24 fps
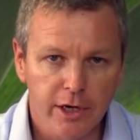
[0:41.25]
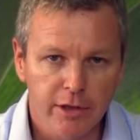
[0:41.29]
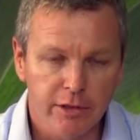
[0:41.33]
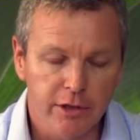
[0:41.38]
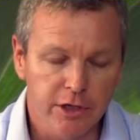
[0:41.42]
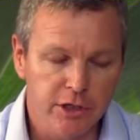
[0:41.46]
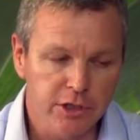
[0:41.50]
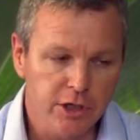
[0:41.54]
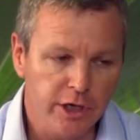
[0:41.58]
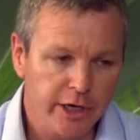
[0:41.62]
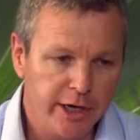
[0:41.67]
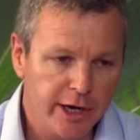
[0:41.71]

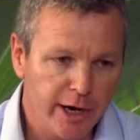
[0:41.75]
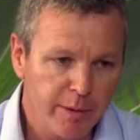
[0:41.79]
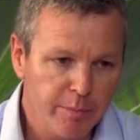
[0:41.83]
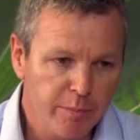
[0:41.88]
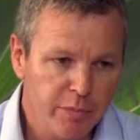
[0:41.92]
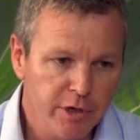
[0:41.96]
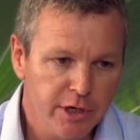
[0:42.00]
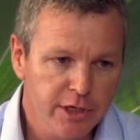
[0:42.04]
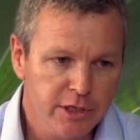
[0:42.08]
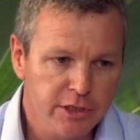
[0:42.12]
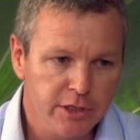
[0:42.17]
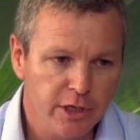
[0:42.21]
These are
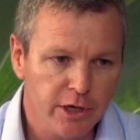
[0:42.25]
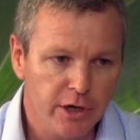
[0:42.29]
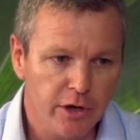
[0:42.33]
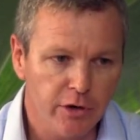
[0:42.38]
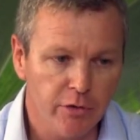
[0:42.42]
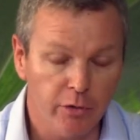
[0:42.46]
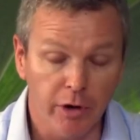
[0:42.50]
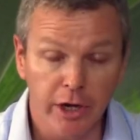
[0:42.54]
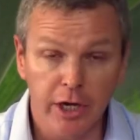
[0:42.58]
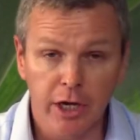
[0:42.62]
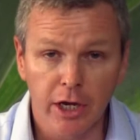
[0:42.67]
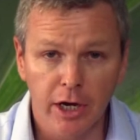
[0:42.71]
companies that are
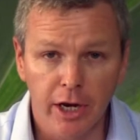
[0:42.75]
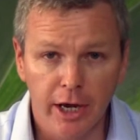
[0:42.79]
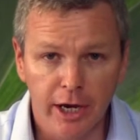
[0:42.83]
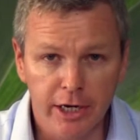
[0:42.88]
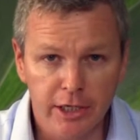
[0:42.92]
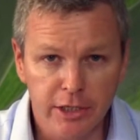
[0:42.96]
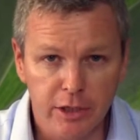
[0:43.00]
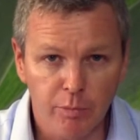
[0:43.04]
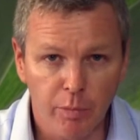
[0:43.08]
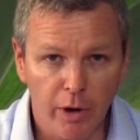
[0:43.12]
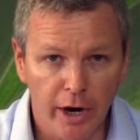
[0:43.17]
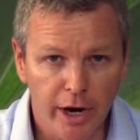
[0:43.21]

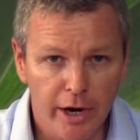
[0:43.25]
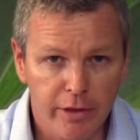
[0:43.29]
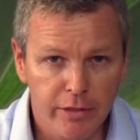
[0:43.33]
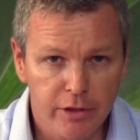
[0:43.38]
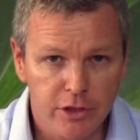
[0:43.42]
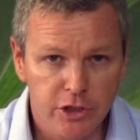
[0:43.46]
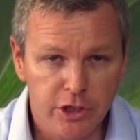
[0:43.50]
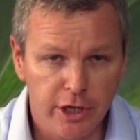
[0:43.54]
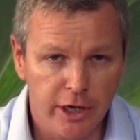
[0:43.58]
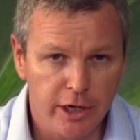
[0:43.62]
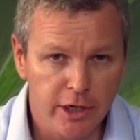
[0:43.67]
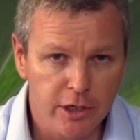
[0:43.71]
regulated by the
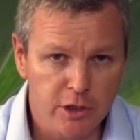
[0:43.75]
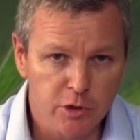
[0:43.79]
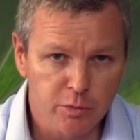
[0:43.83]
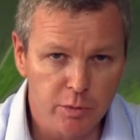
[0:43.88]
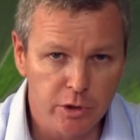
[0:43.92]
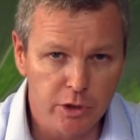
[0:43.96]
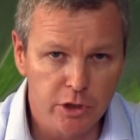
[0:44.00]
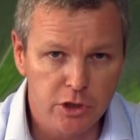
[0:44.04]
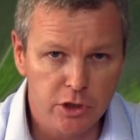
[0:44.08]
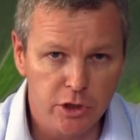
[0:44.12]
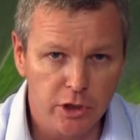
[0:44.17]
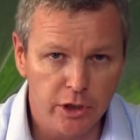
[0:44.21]

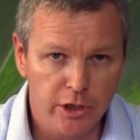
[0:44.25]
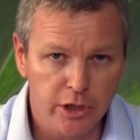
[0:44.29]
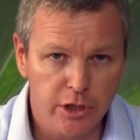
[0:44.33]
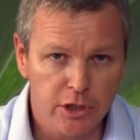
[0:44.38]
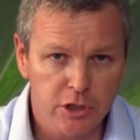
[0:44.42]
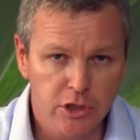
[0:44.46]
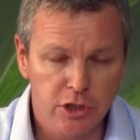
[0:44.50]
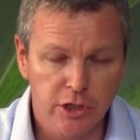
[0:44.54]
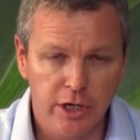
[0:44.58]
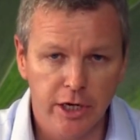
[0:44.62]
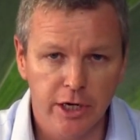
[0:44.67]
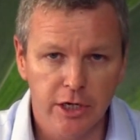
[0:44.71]
Johannesburg Stock
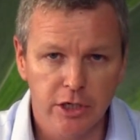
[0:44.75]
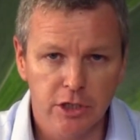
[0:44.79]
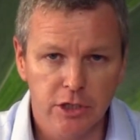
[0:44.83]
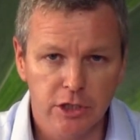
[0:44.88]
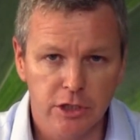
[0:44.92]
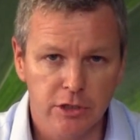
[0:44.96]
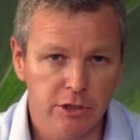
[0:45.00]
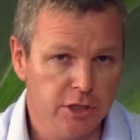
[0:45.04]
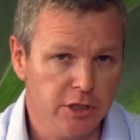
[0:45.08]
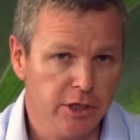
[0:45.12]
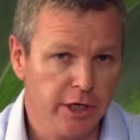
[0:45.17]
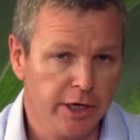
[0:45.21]
Exchange.
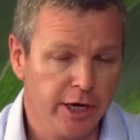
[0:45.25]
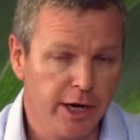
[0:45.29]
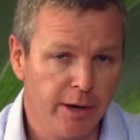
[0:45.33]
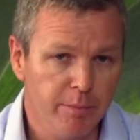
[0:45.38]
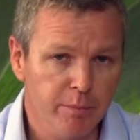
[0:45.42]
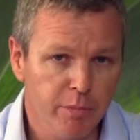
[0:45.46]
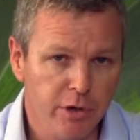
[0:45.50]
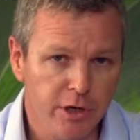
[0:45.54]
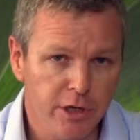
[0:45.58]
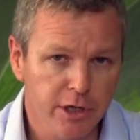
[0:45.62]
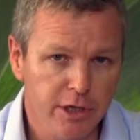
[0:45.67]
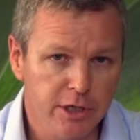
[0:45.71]
These are
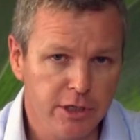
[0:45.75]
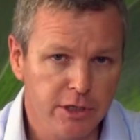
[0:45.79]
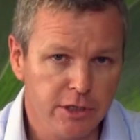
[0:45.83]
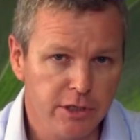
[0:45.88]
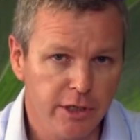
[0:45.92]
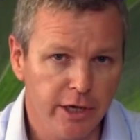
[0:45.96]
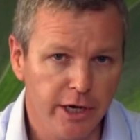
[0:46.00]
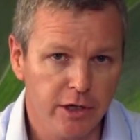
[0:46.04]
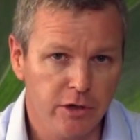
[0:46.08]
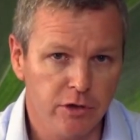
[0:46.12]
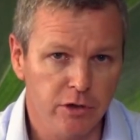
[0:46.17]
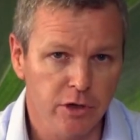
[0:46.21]
companies
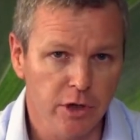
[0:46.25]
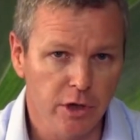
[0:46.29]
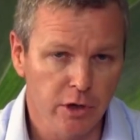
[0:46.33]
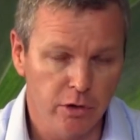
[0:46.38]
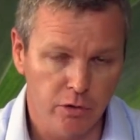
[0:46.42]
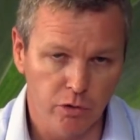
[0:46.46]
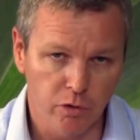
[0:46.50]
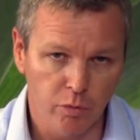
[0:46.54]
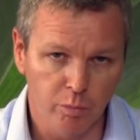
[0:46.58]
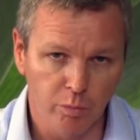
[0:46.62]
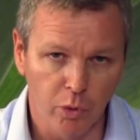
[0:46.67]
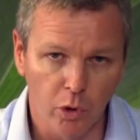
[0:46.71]
that
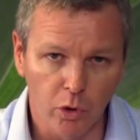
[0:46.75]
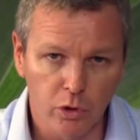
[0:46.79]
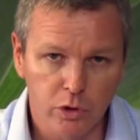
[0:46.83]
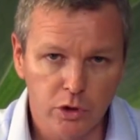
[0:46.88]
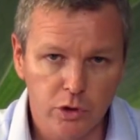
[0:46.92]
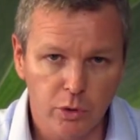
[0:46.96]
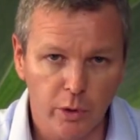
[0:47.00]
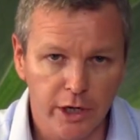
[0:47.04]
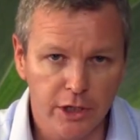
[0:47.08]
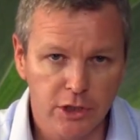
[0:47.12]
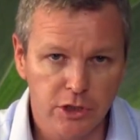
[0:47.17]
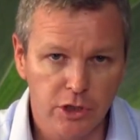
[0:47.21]
report
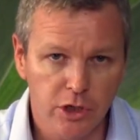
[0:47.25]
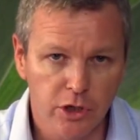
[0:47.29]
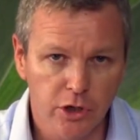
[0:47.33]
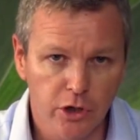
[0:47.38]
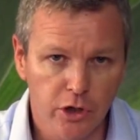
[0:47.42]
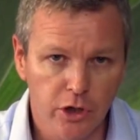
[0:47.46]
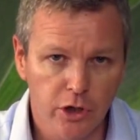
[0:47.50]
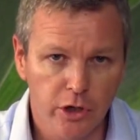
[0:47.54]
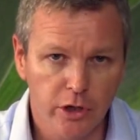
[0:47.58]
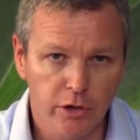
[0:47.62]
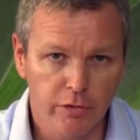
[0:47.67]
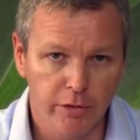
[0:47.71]
twice a
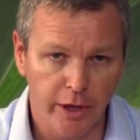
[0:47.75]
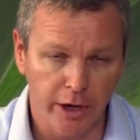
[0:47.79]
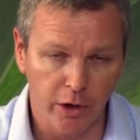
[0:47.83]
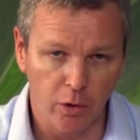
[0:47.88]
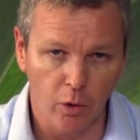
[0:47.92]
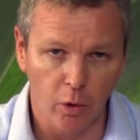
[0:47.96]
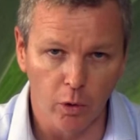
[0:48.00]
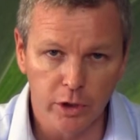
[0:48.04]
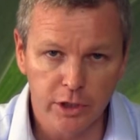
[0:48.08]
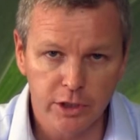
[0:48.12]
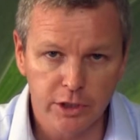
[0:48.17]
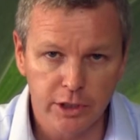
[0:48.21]
year. They
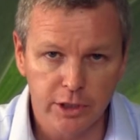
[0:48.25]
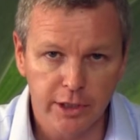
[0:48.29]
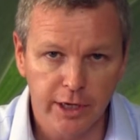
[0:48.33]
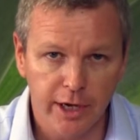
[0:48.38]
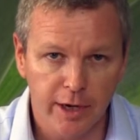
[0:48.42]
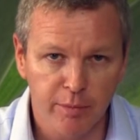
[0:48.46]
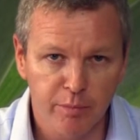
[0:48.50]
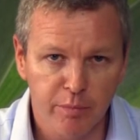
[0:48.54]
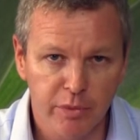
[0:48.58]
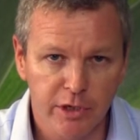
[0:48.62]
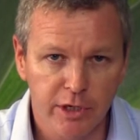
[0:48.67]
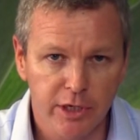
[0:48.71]
audited
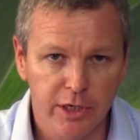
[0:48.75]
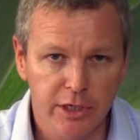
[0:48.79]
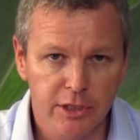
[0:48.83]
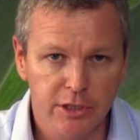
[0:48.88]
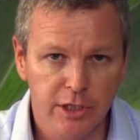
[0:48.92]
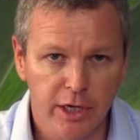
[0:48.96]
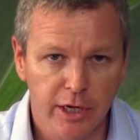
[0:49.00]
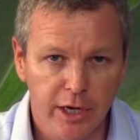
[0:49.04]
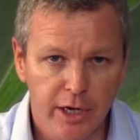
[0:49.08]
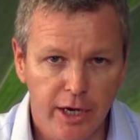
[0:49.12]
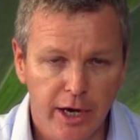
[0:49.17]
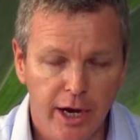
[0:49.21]
companies.
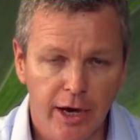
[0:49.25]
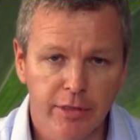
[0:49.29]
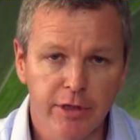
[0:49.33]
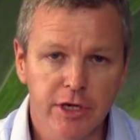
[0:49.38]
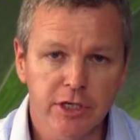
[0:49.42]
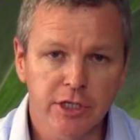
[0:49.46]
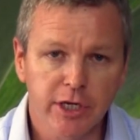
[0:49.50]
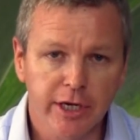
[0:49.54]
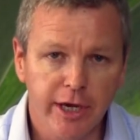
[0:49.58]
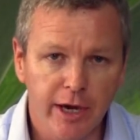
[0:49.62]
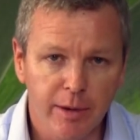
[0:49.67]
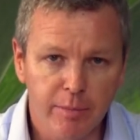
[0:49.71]
And
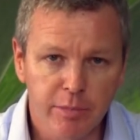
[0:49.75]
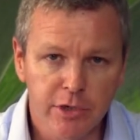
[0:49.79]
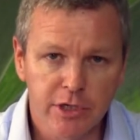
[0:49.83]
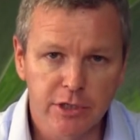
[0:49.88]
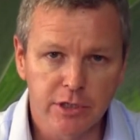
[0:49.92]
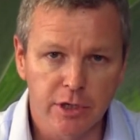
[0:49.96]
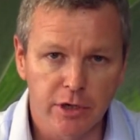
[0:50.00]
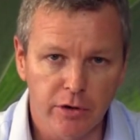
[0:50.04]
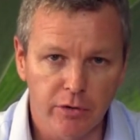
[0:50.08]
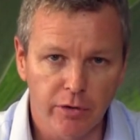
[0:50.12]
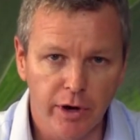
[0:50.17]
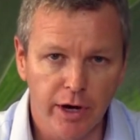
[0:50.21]
these are companies
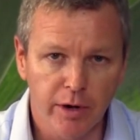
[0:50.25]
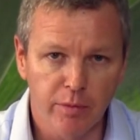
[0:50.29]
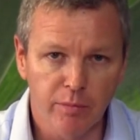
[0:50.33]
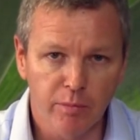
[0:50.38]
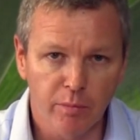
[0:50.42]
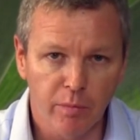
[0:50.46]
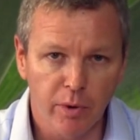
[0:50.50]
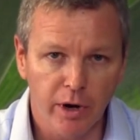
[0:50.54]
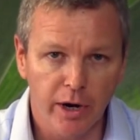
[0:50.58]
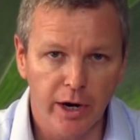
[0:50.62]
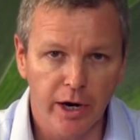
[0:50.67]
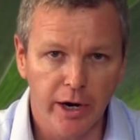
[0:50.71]
that are
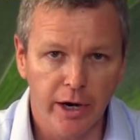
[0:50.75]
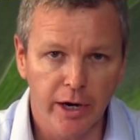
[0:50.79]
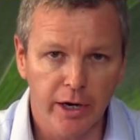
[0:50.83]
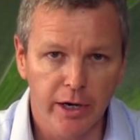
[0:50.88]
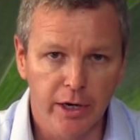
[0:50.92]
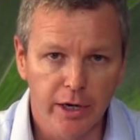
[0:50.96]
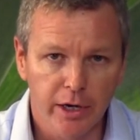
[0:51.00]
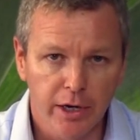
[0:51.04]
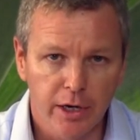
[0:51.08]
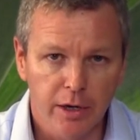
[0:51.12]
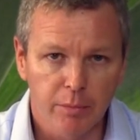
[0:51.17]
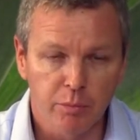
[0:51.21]
run by
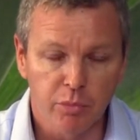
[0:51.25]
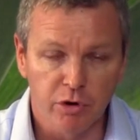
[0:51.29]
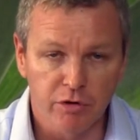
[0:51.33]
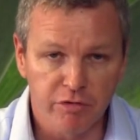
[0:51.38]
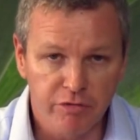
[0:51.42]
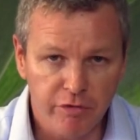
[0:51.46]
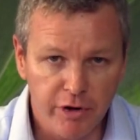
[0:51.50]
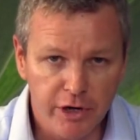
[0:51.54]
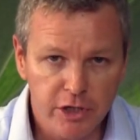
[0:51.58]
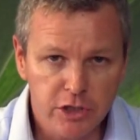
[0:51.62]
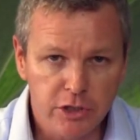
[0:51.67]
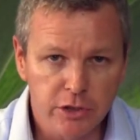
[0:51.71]

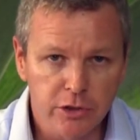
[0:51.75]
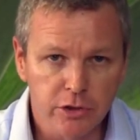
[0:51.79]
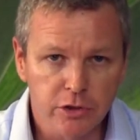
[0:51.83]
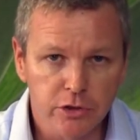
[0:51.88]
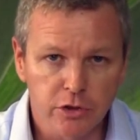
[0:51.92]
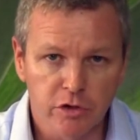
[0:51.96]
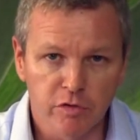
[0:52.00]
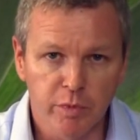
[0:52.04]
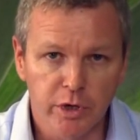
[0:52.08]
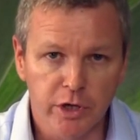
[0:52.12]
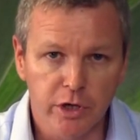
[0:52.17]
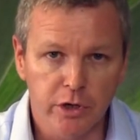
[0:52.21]
professionals
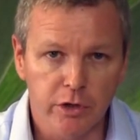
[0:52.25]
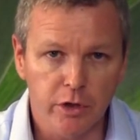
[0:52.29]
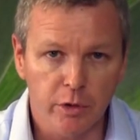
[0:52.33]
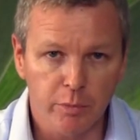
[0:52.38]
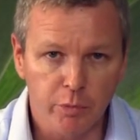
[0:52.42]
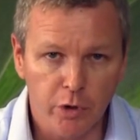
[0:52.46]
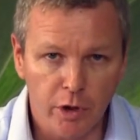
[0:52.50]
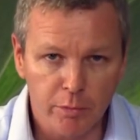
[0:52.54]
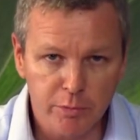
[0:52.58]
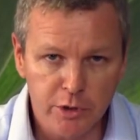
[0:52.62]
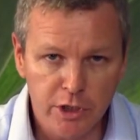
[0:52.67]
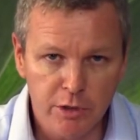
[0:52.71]
who've been in the
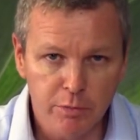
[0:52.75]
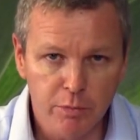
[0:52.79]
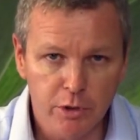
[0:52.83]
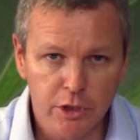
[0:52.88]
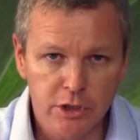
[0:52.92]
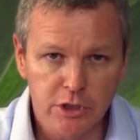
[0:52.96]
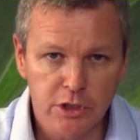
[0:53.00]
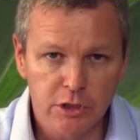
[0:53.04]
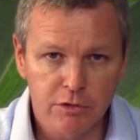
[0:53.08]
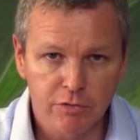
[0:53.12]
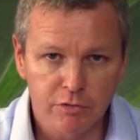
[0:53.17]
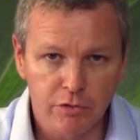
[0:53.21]
property
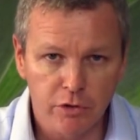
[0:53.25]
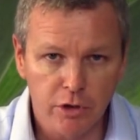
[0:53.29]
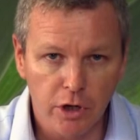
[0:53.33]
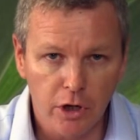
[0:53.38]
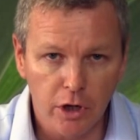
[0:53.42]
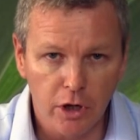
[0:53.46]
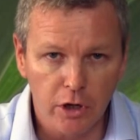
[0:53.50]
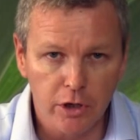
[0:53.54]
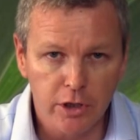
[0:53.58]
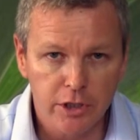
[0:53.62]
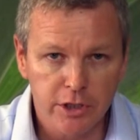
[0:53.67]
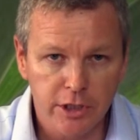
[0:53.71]
business for a
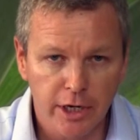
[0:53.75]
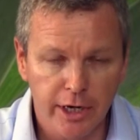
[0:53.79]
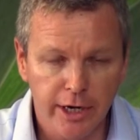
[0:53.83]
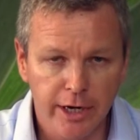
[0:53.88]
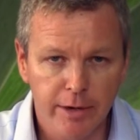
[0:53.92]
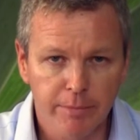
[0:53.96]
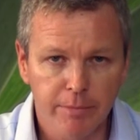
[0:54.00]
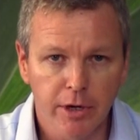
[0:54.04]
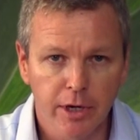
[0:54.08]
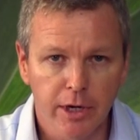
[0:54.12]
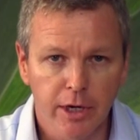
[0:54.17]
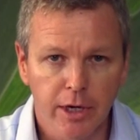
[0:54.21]
long
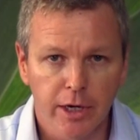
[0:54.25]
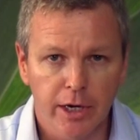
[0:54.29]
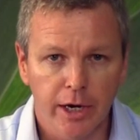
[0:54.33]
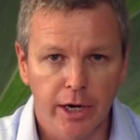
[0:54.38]
time,